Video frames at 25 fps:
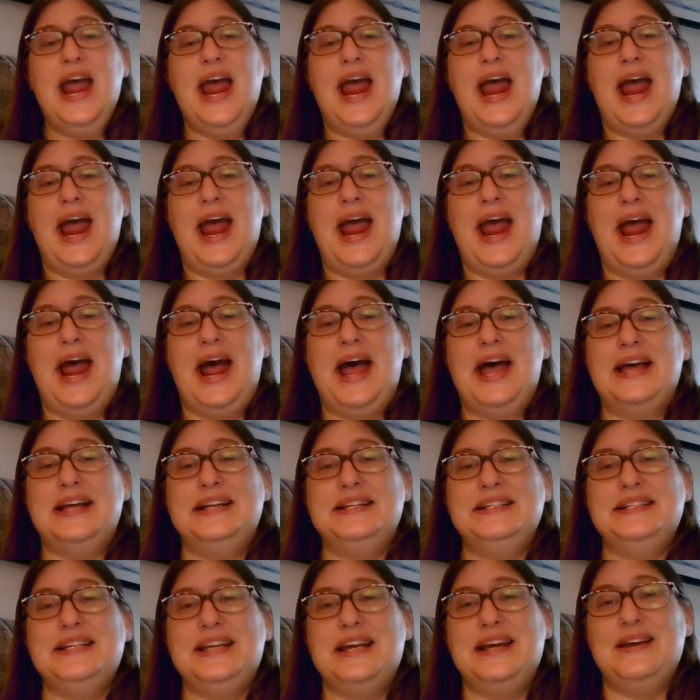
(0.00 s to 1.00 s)

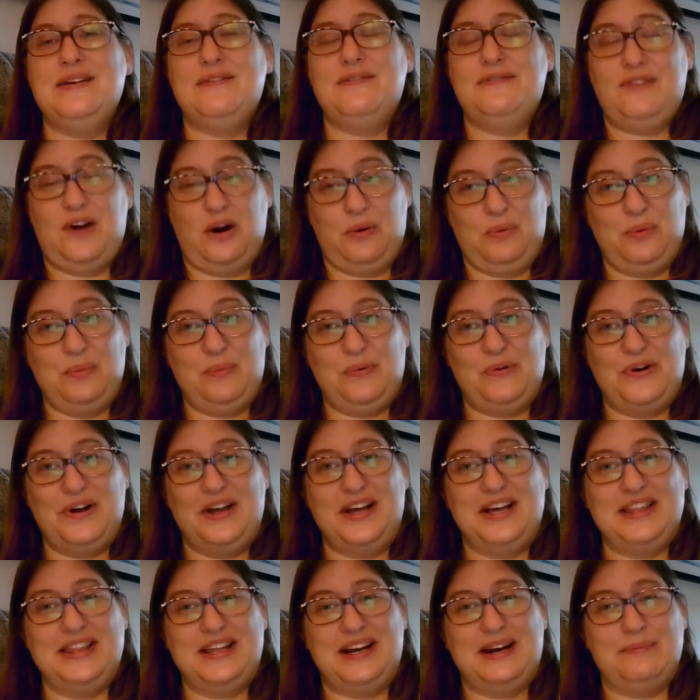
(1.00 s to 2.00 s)
and Farmer
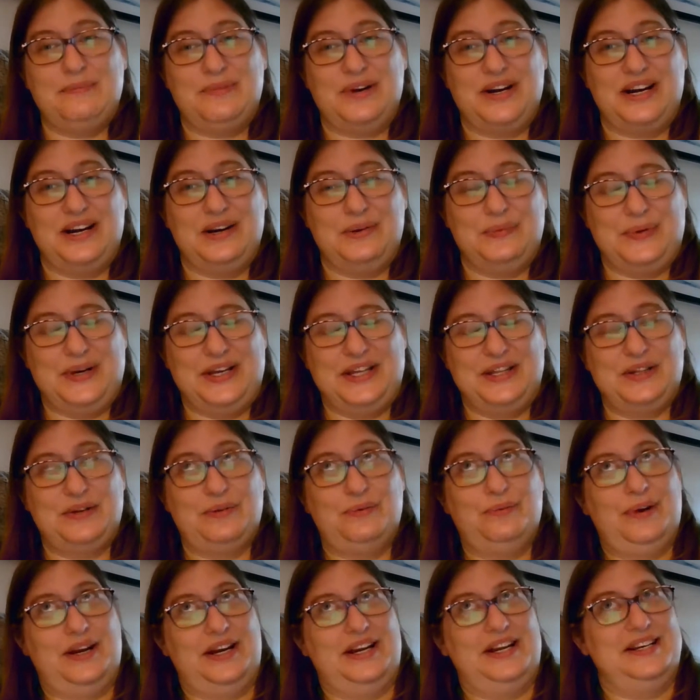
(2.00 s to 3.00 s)
Boy that I'm reading with
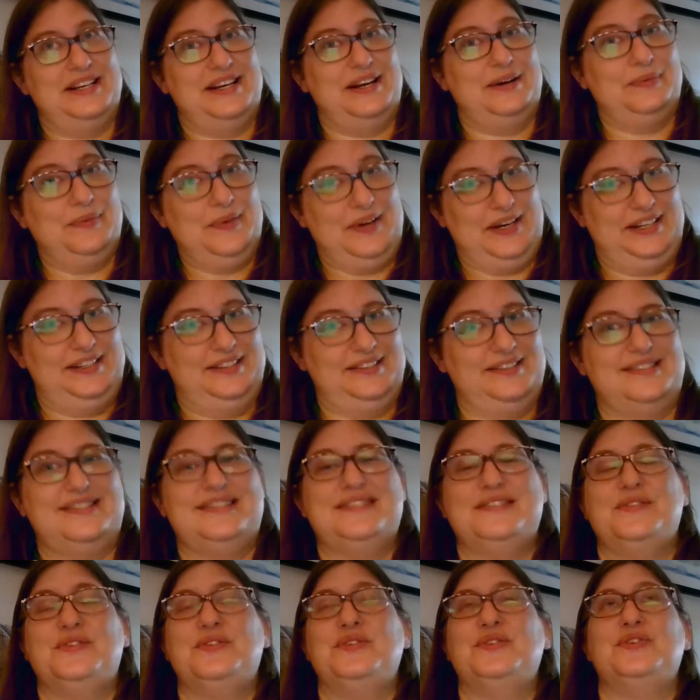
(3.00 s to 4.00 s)
Rainy Day
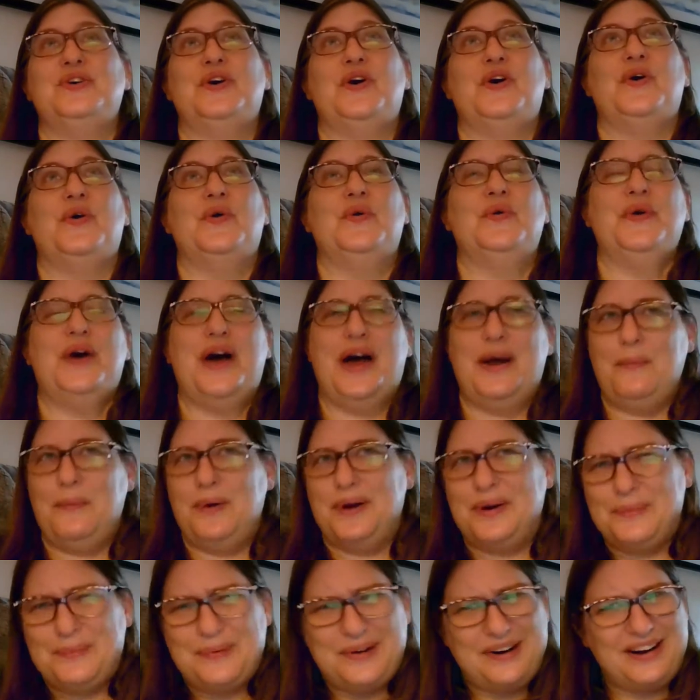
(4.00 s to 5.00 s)
Reads. So I
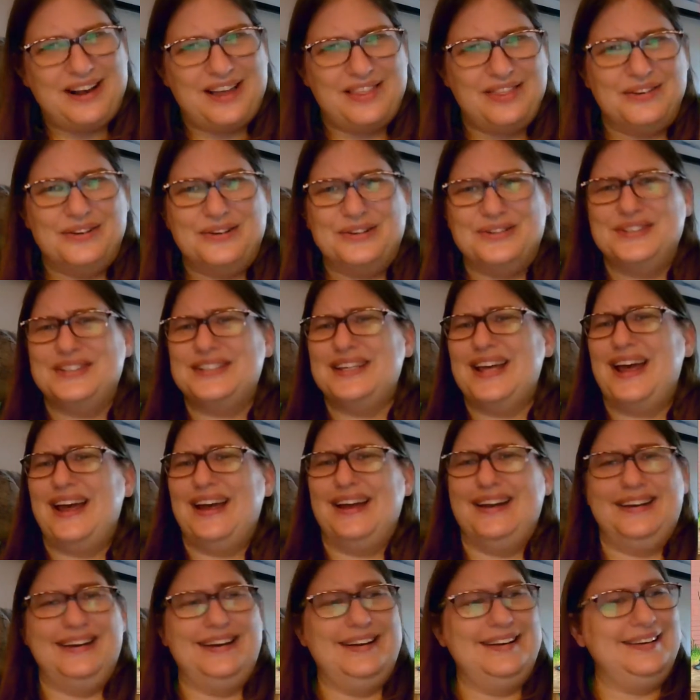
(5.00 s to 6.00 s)
want to work on those
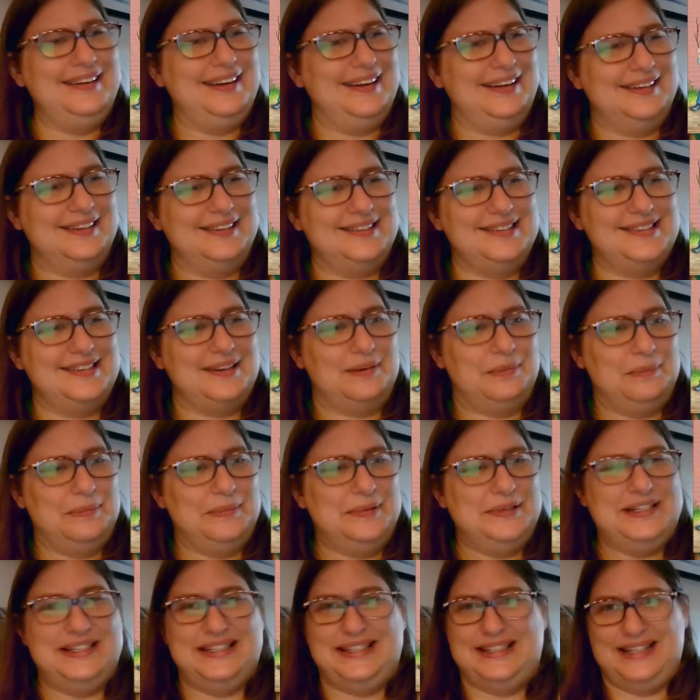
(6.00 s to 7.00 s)
and get some
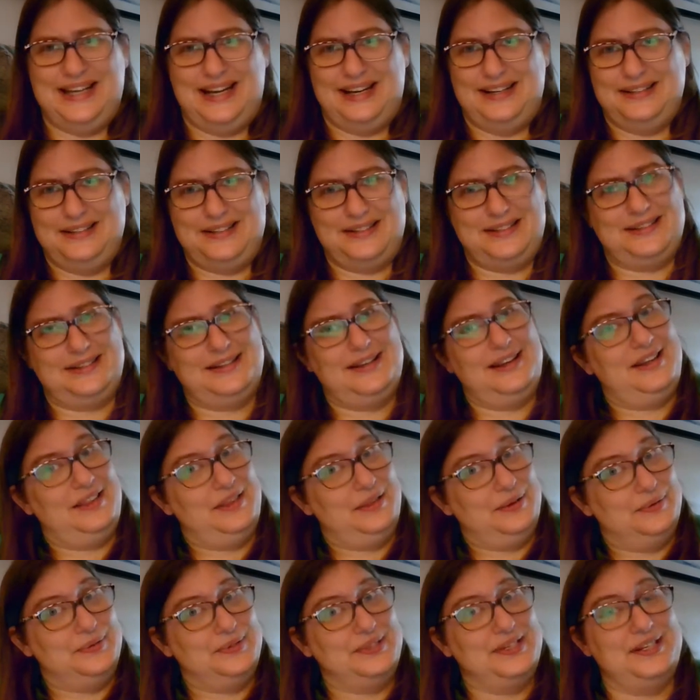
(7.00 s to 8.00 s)
dents in
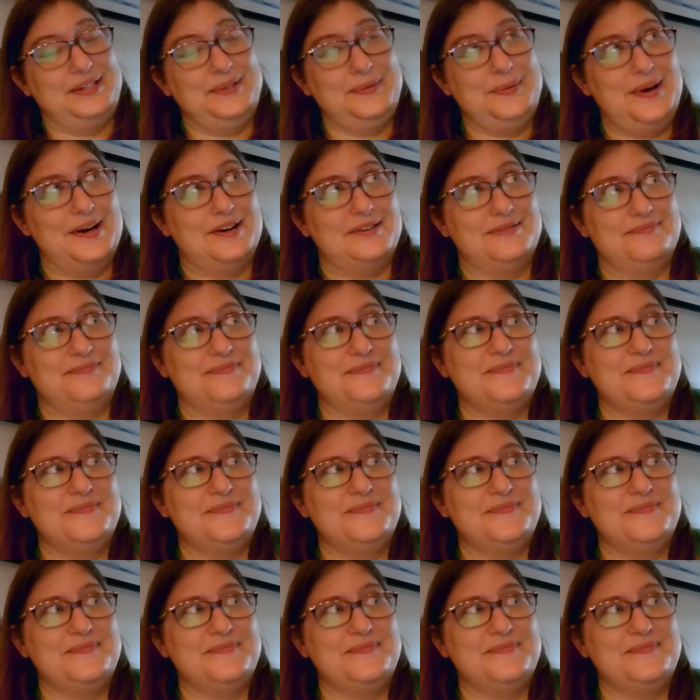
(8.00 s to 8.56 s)
those as well.